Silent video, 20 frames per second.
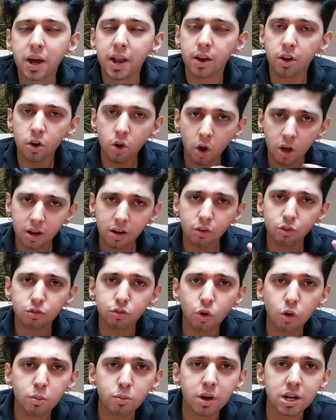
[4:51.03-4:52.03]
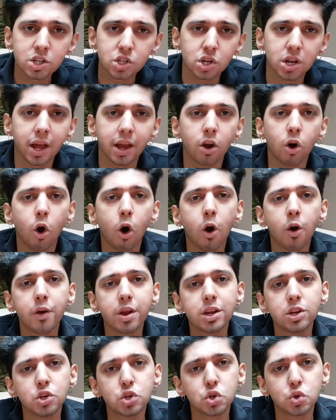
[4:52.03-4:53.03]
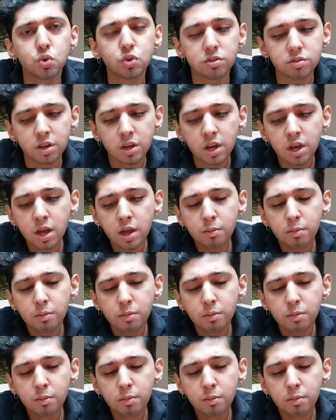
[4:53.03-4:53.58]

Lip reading: but not so much like orange juice,